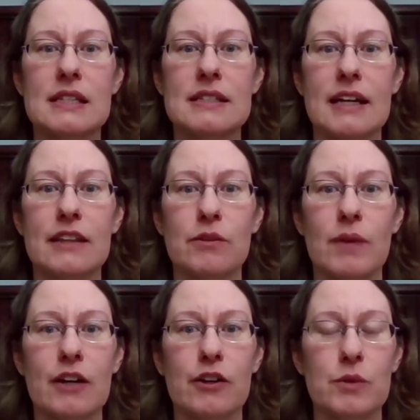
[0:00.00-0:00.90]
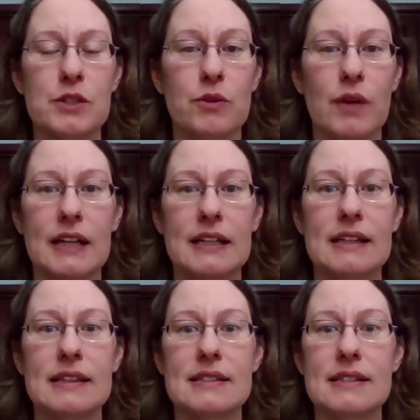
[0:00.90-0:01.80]
date the record was created
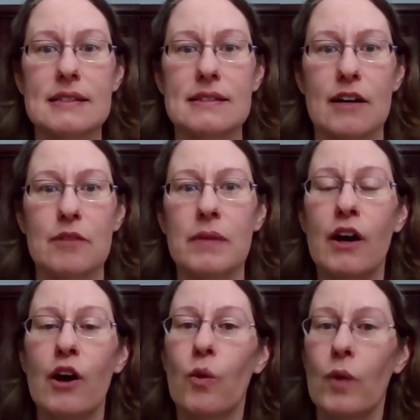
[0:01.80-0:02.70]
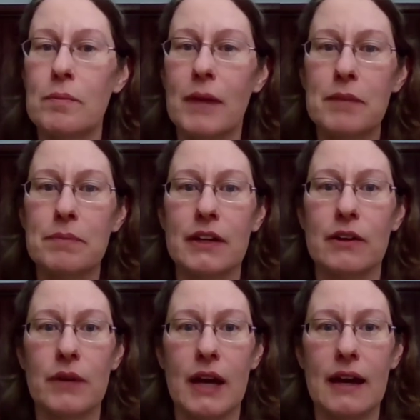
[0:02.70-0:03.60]
in the system, we might be
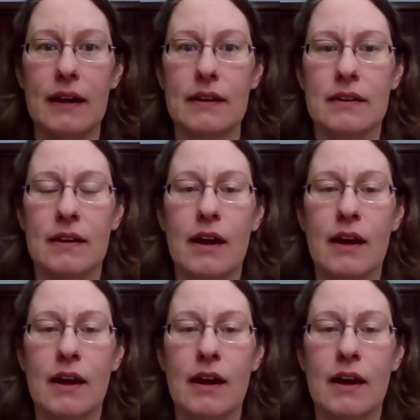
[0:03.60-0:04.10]
okay.